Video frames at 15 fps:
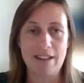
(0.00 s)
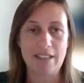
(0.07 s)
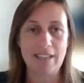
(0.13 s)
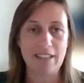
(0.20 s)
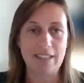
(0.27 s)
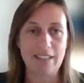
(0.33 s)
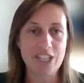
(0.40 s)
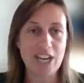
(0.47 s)

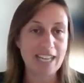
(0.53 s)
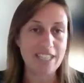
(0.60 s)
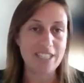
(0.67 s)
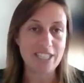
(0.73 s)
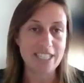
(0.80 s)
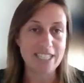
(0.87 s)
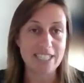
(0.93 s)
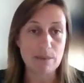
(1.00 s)
little
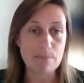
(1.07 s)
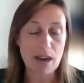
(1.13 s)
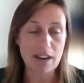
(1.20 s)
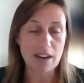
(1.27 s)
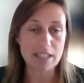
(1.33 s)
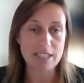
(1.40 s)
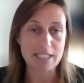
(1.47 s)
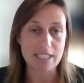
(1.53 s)
challenges in
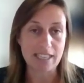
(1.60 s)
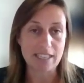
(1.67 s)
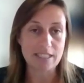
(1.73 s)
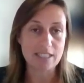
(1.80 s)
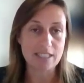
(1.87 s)
amongst it.